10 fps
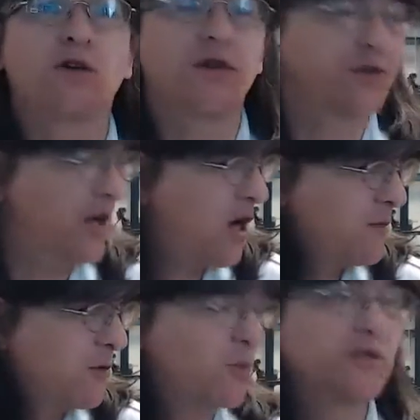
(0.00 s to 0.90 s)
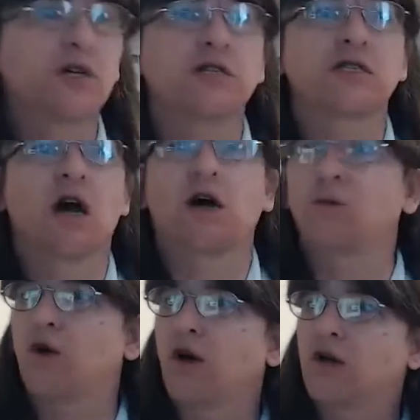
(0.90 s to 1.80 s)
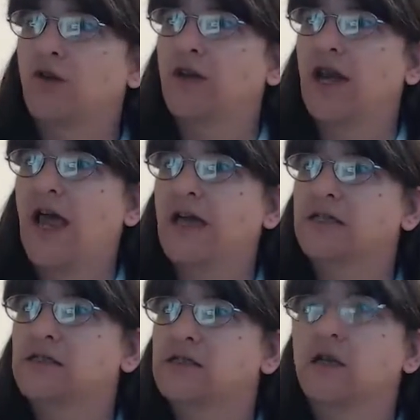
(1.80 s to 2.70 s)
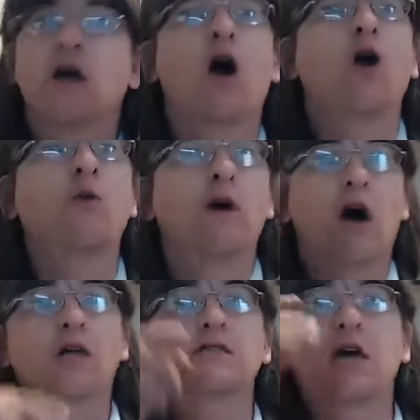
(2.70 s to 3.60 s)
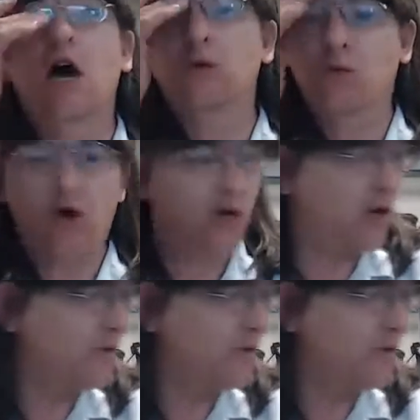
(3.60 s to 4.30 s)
dome, or was I starting work on the legs? Oh, I started work on the